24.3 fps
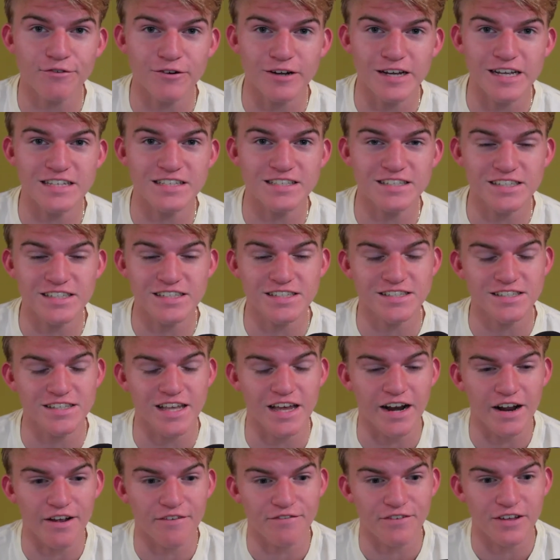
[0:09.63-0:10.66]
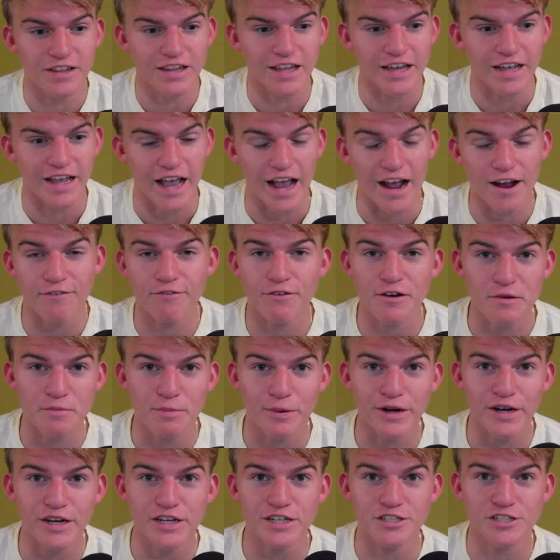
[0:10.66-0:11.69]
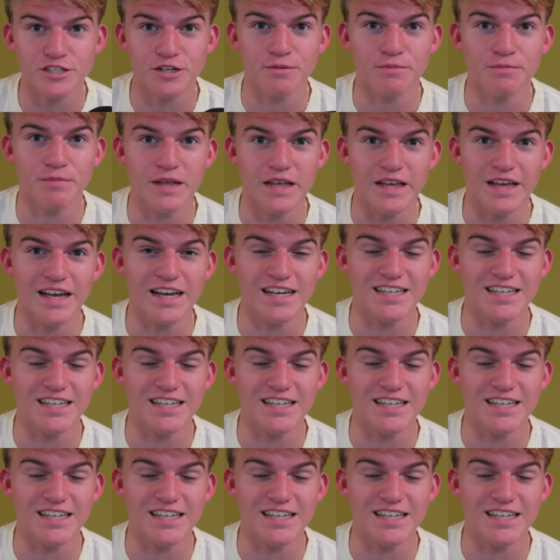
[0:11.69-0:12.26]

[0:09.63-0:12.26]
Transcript: reasons that I feel like everybody should be